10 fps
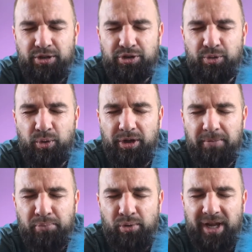So we're
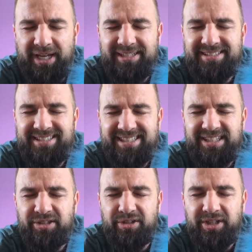gonna pray,
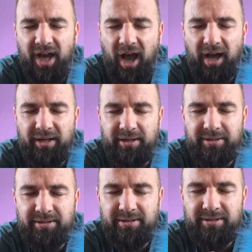Dear God,
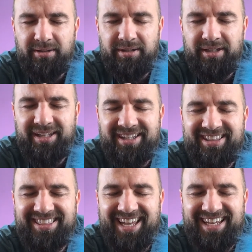
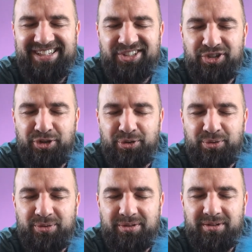thank you
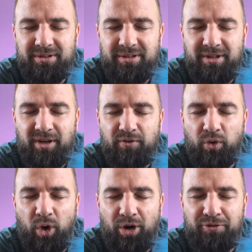
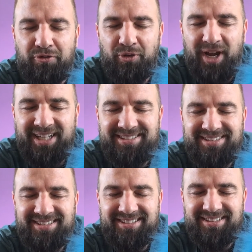for our
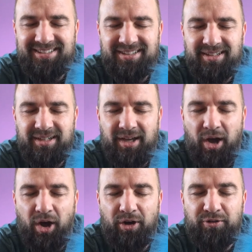friends,
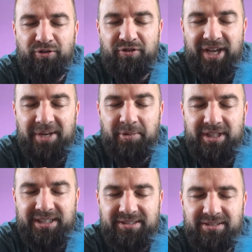our
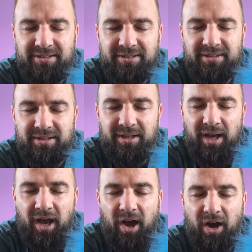families,
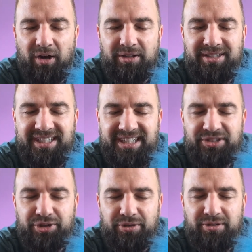our
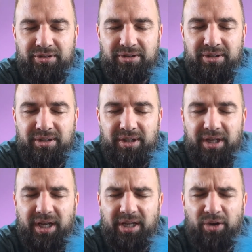teachers,
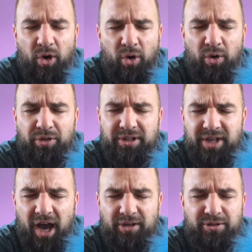and all the
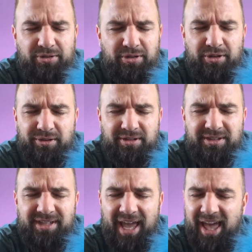doctors and
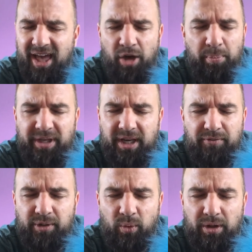nurses helping
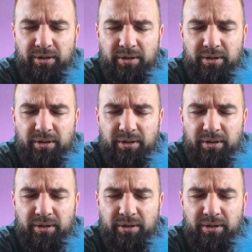everyone.